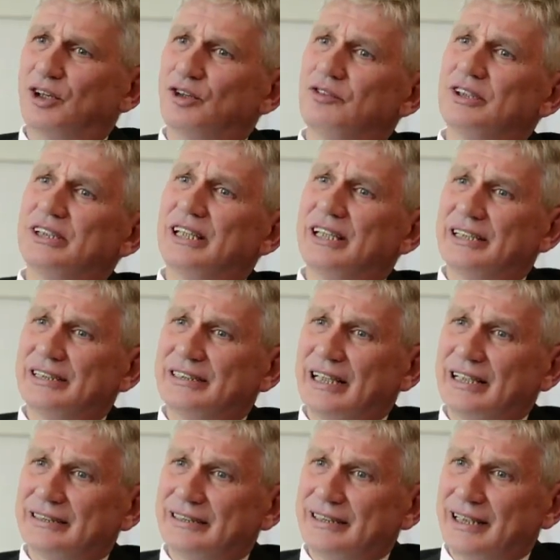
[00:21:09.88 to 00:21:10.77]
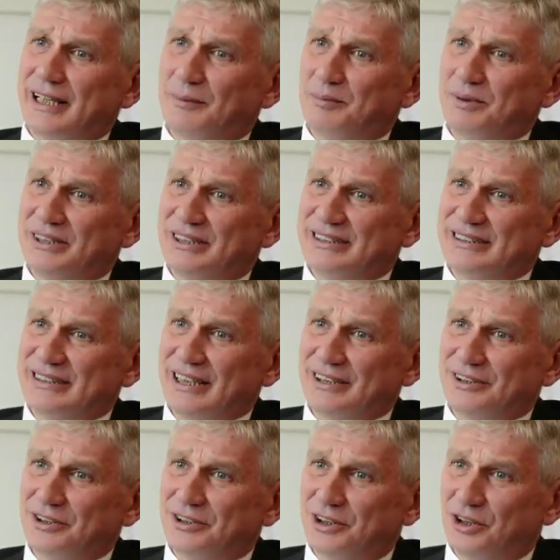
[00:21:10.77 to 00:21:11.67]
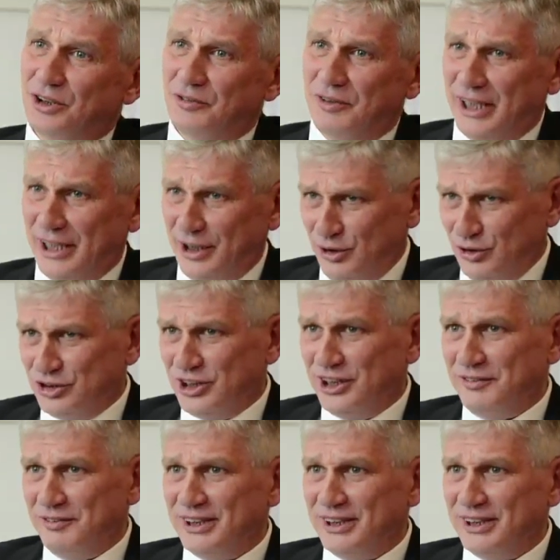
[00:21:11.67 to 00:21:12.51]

Yes, I can understand that, but